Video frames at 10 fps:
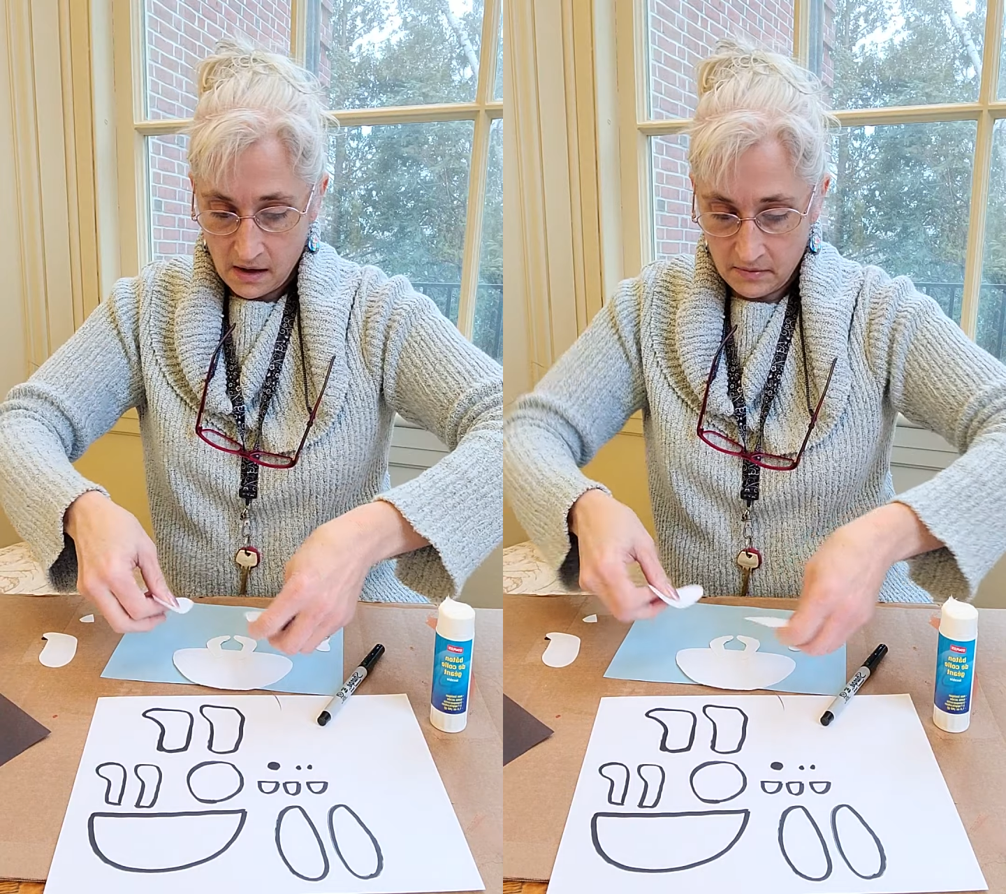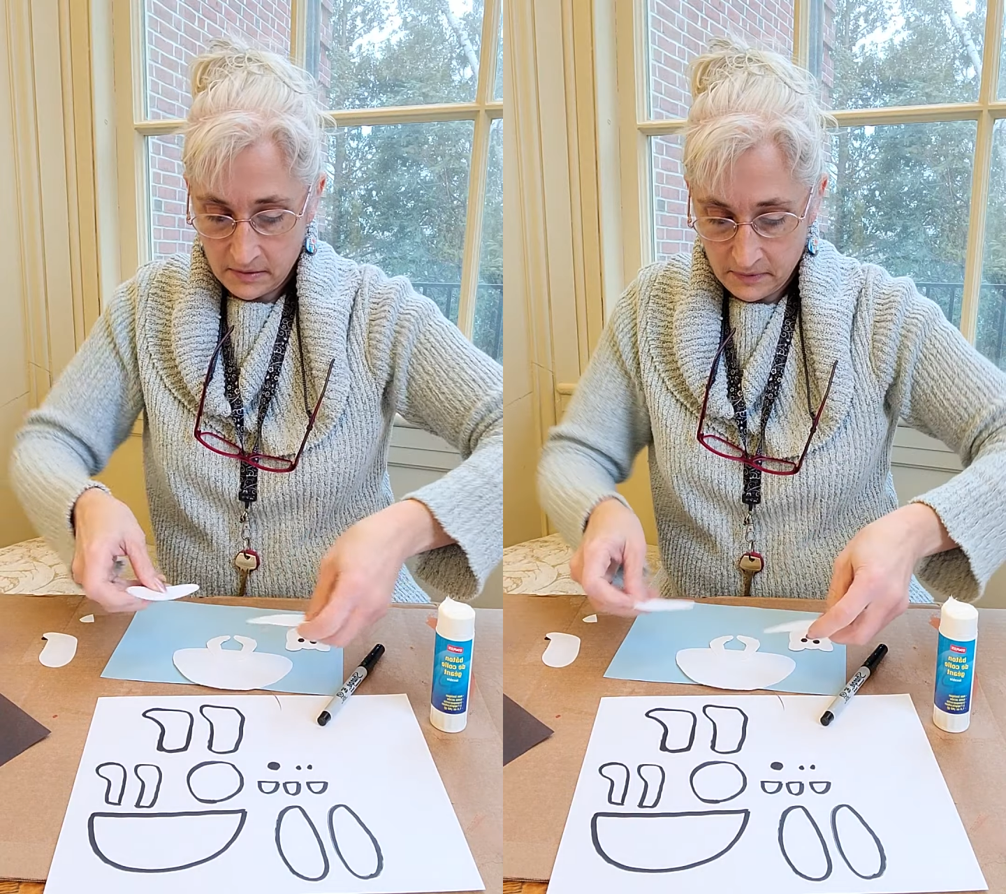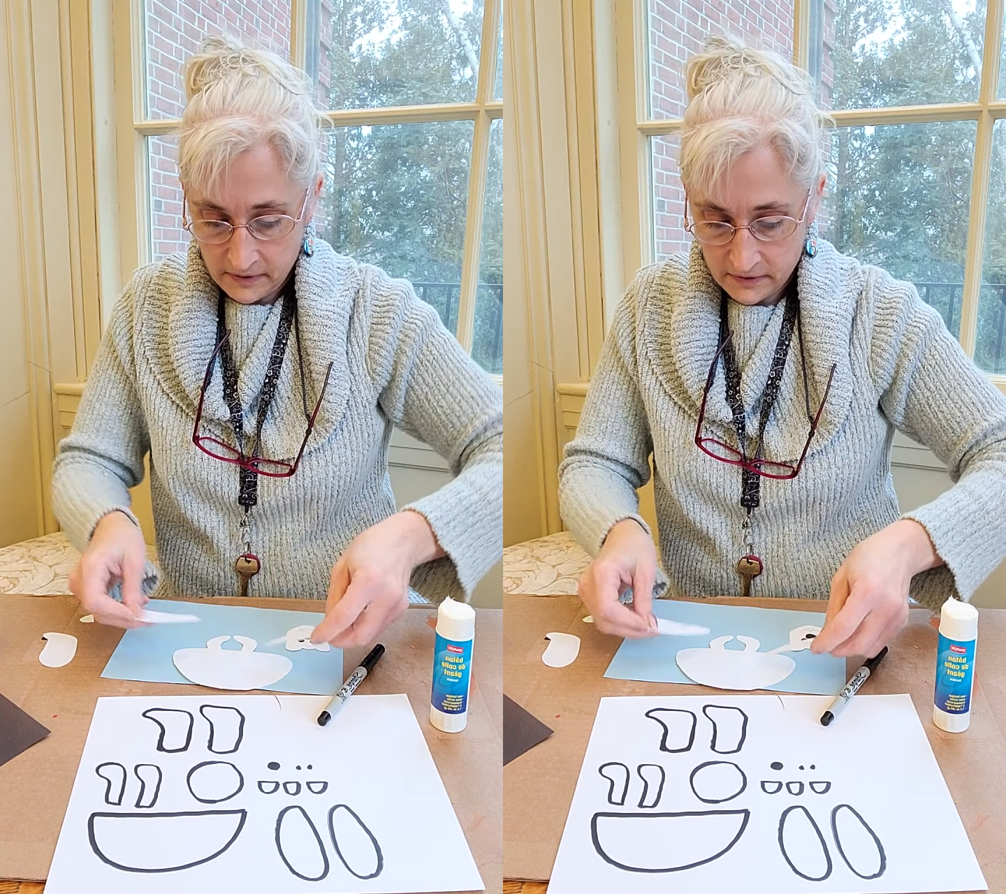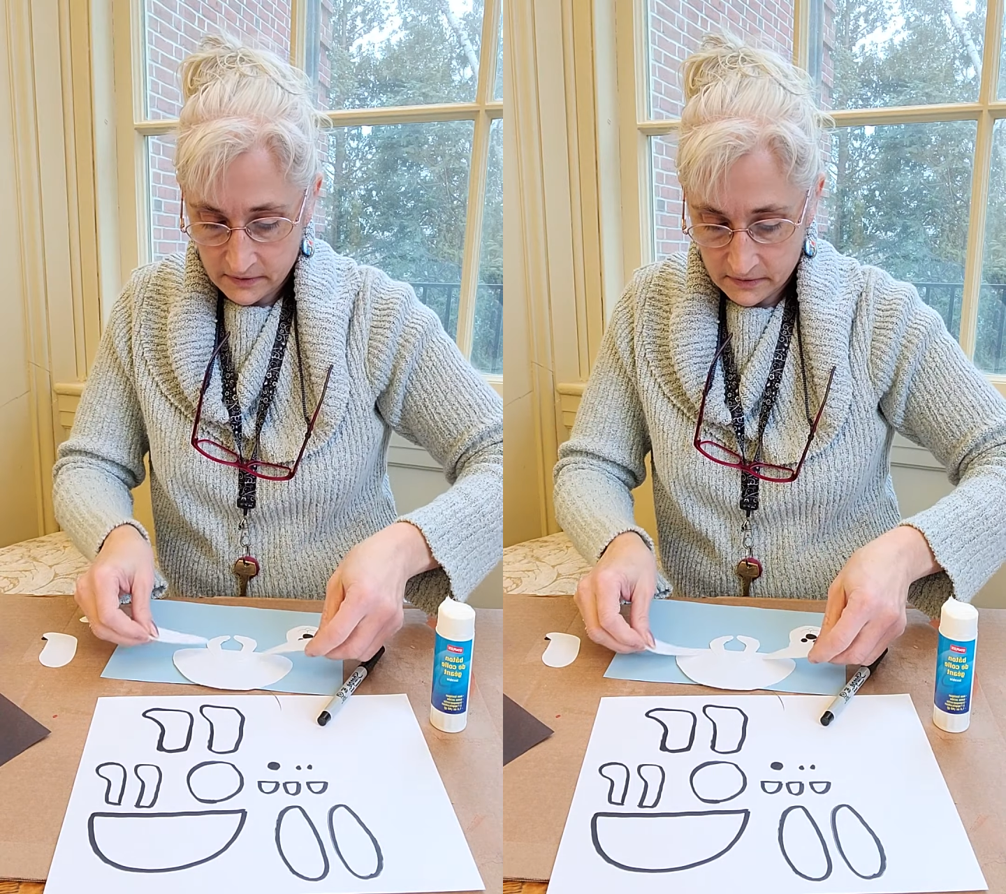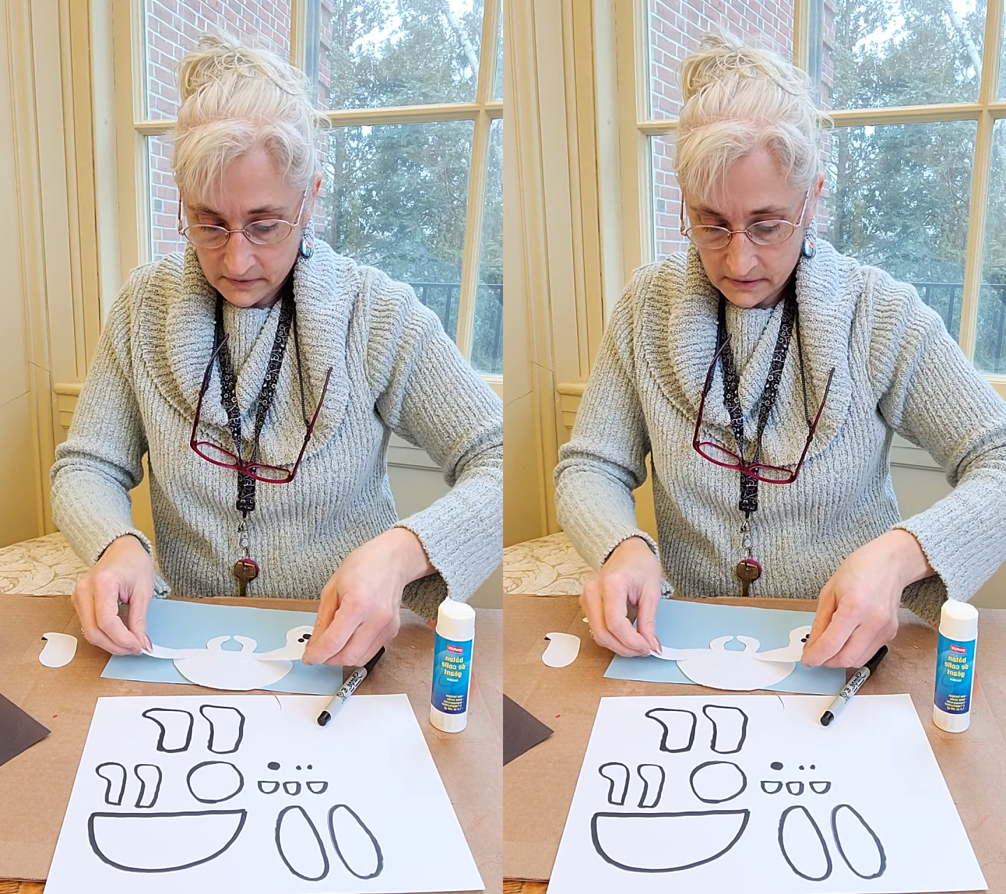I'm gonna put
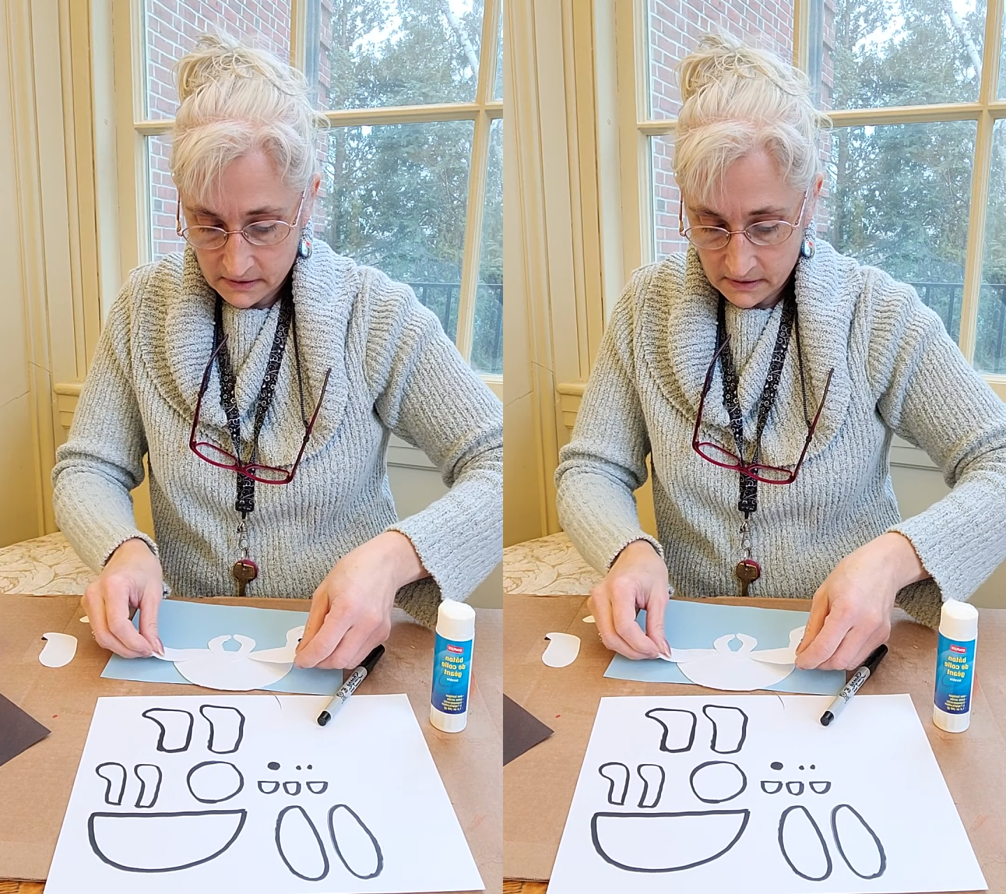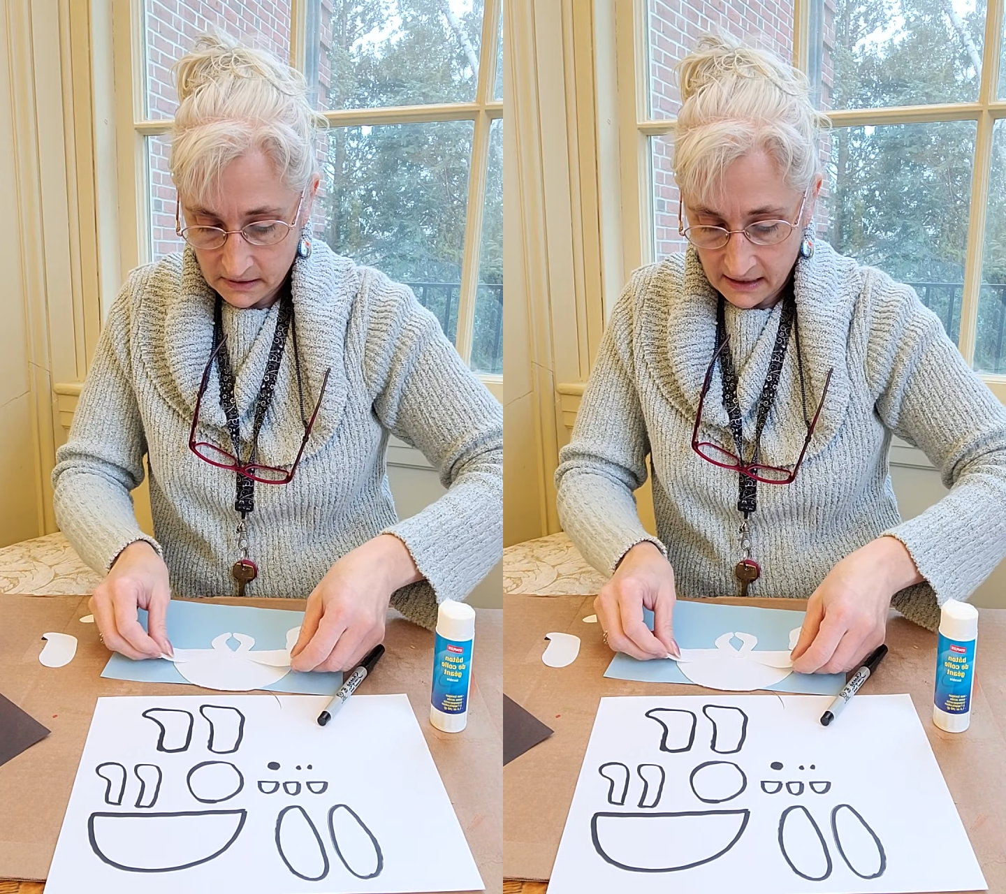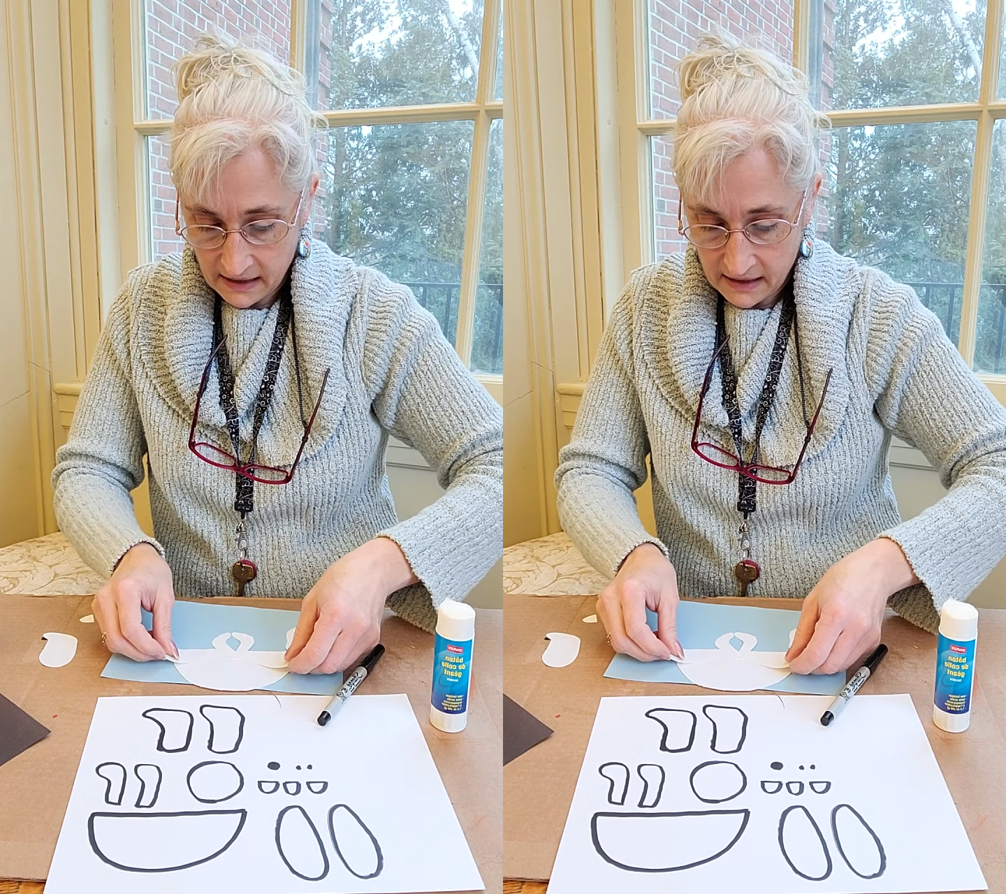those like